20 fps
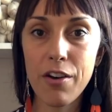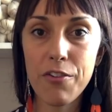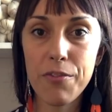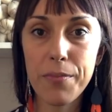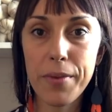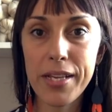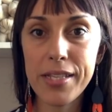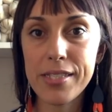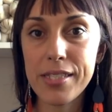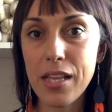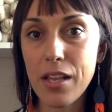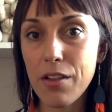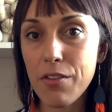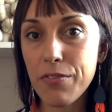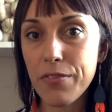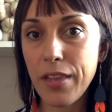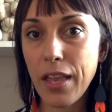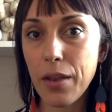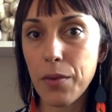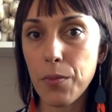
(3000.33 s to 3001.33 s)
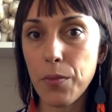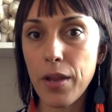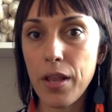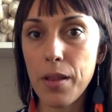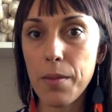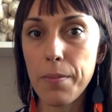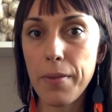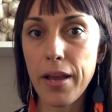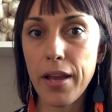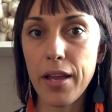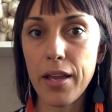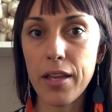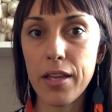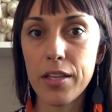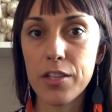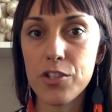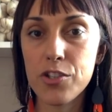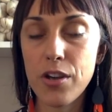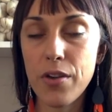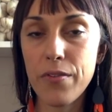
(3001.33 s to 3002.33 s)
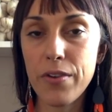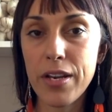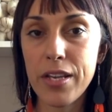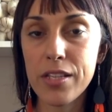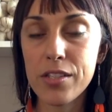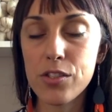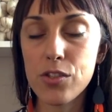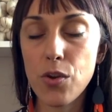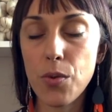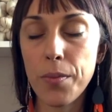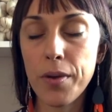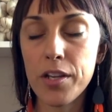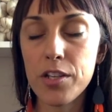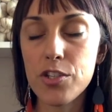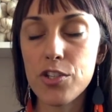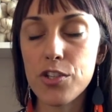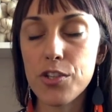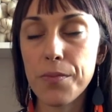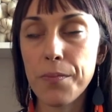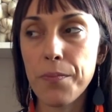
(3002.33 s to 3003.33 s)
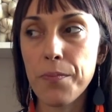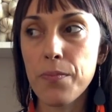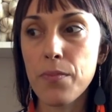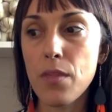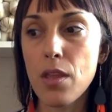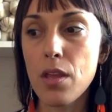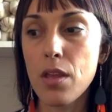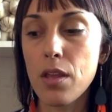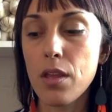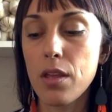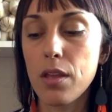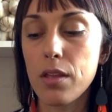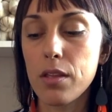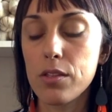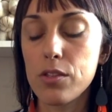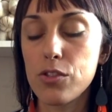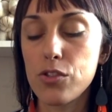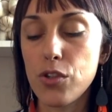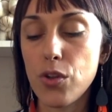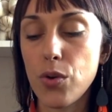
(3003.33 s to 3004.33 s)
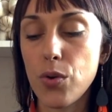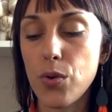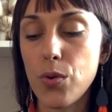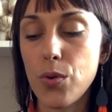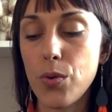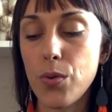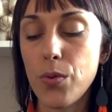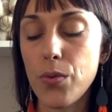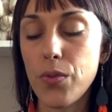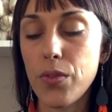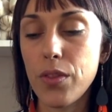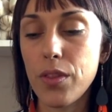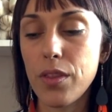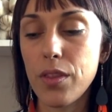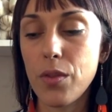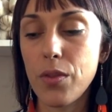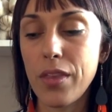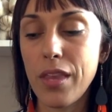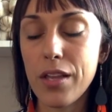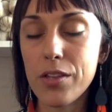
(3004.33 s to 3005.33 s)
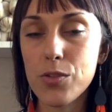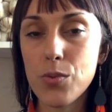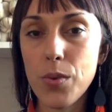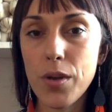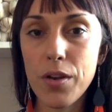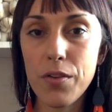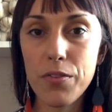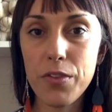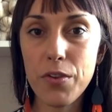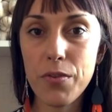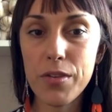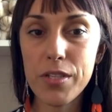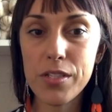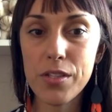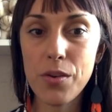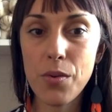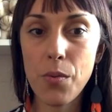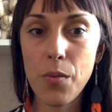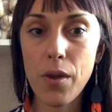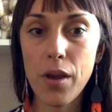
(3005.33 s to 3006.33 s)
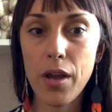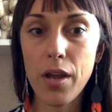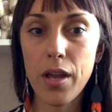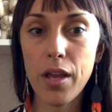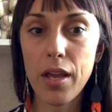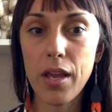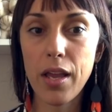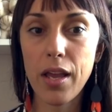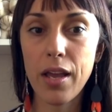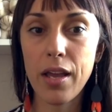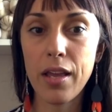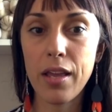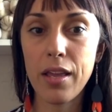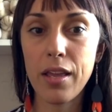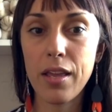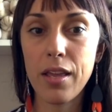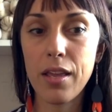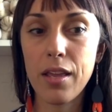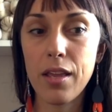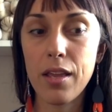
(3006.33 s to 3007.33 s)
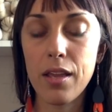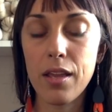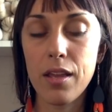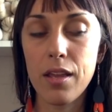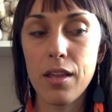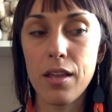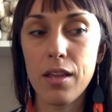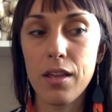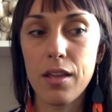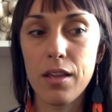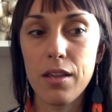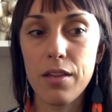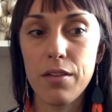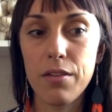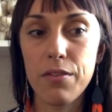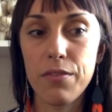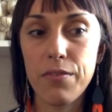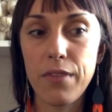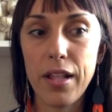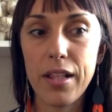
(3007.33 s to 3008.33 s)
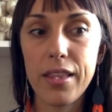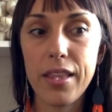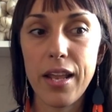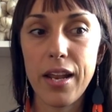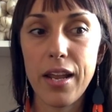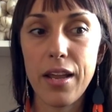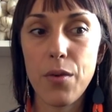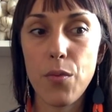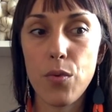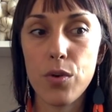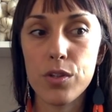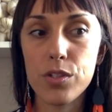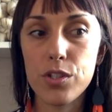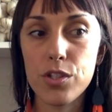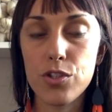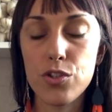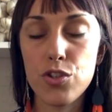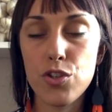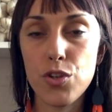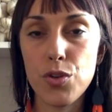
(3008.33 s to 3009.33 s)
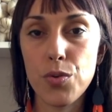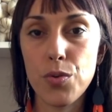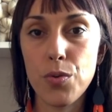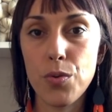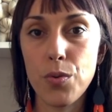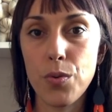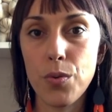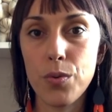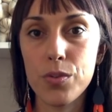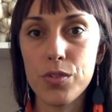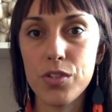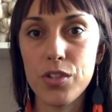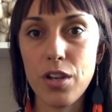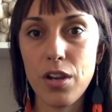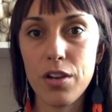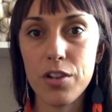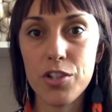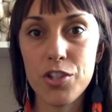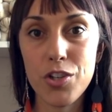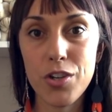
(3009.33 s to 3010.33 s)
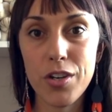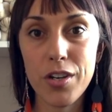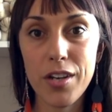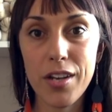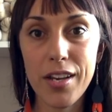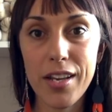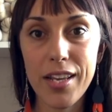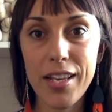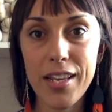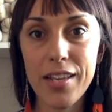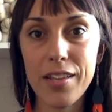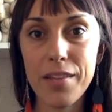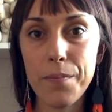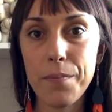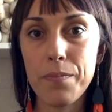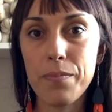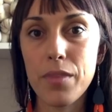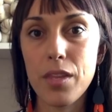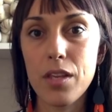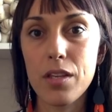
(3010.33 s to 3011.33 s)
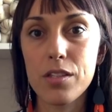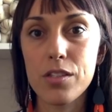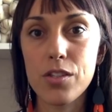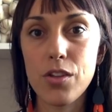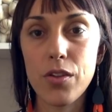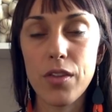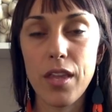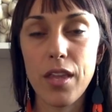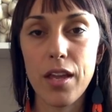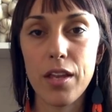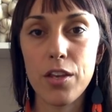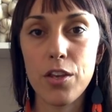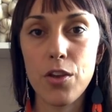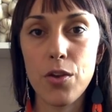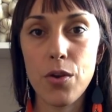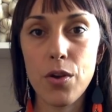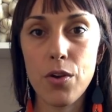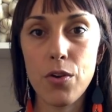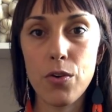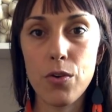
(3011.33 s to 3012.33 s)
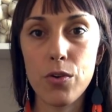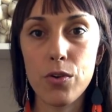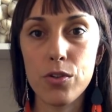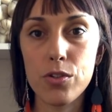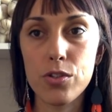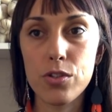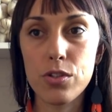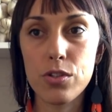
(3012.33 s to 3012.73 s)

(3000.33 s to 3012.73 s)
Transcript: of myself that well by traveling so much. So that's one of the reasons why I felt that I wanted to start journaling, so that you could